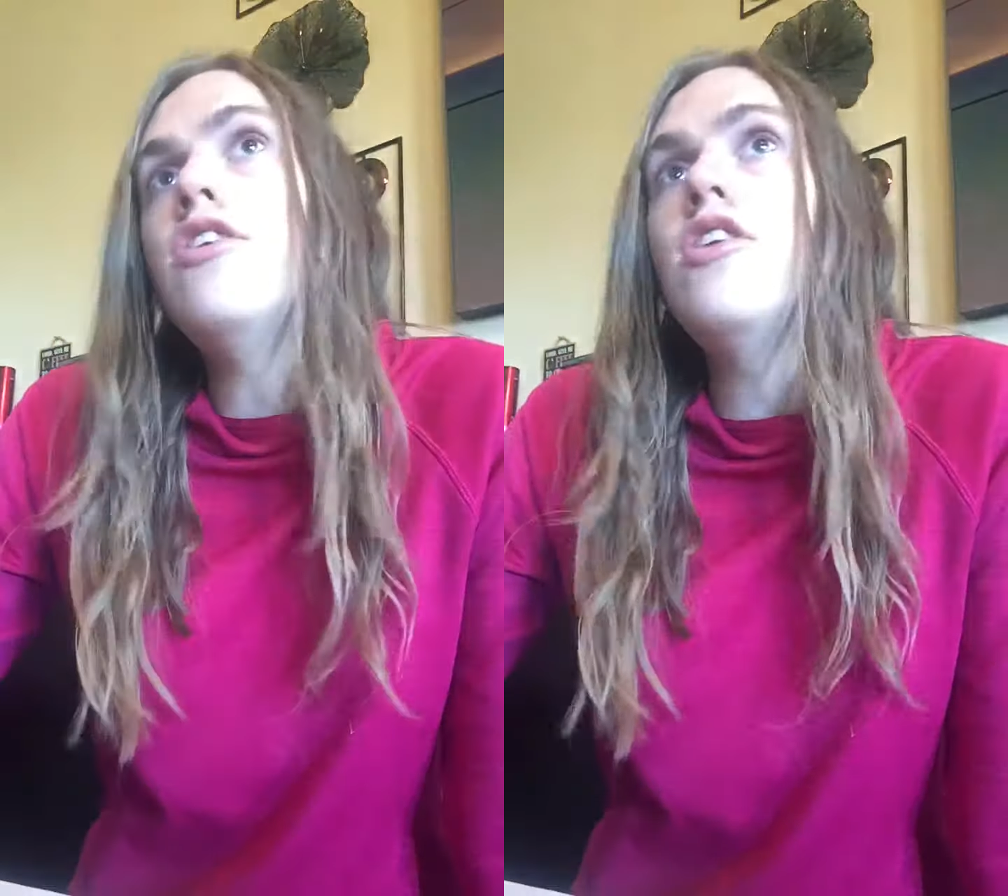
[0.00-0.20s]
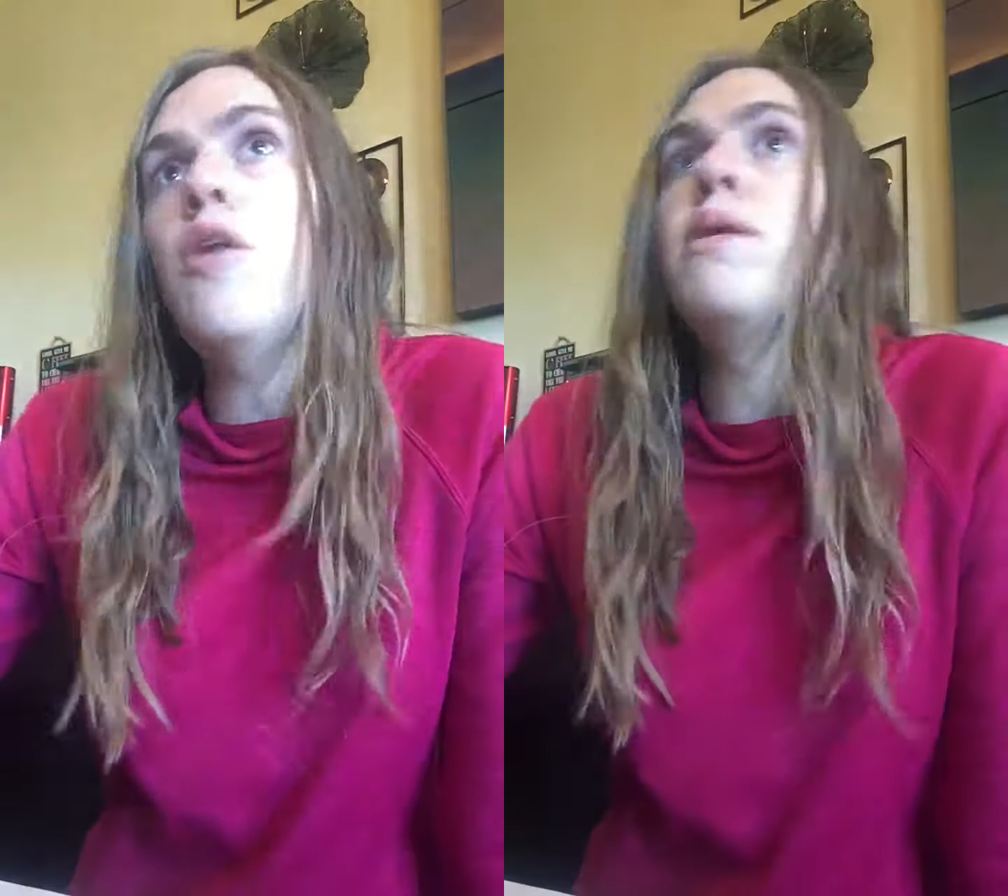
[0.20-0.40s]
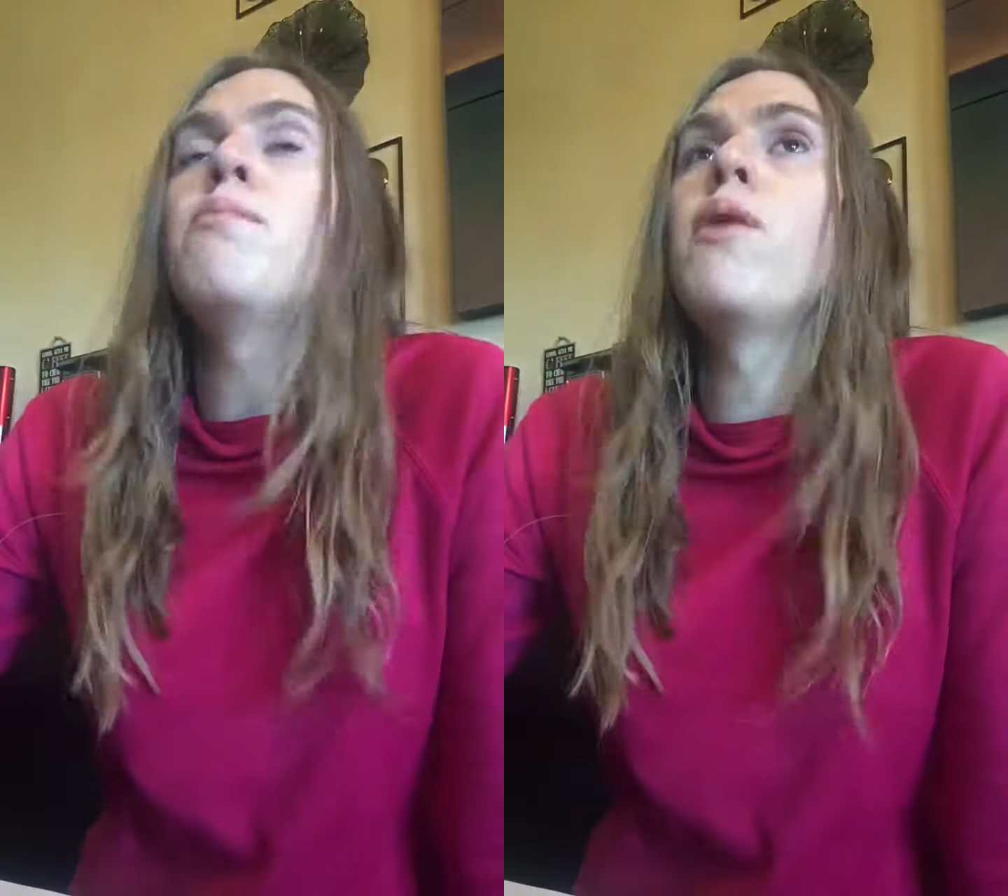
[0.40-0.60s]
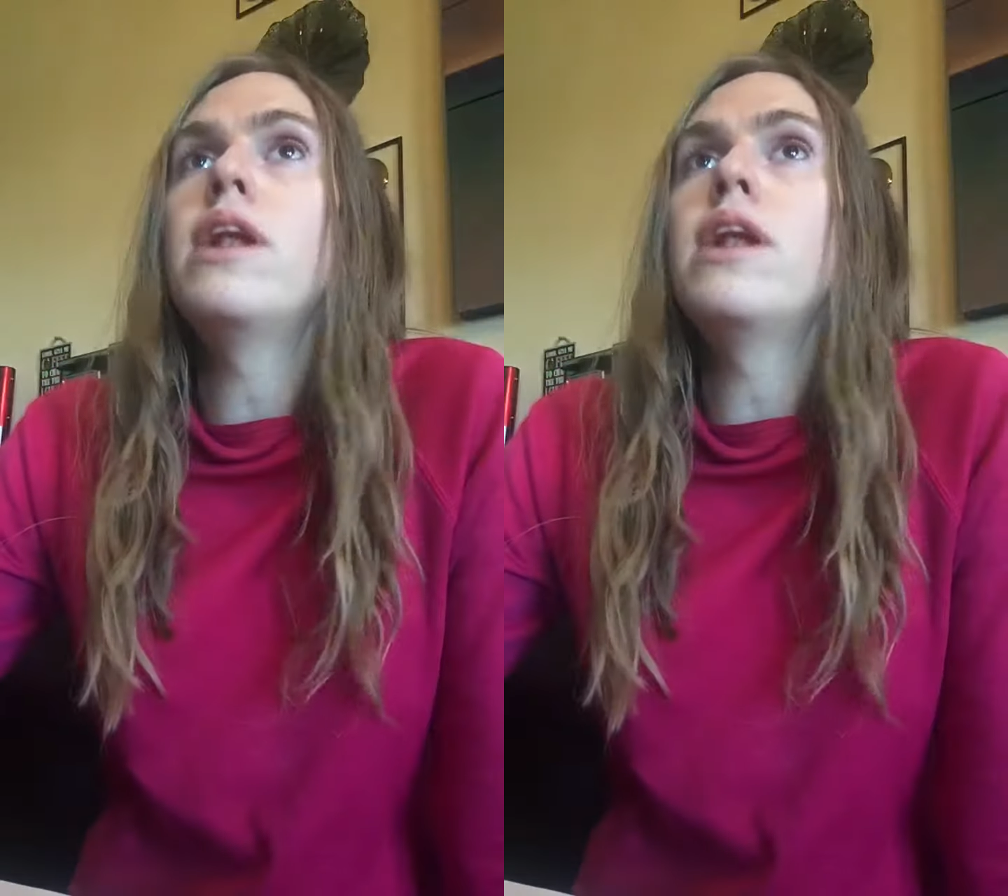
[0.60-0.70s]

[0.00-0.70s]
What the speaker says: to know people.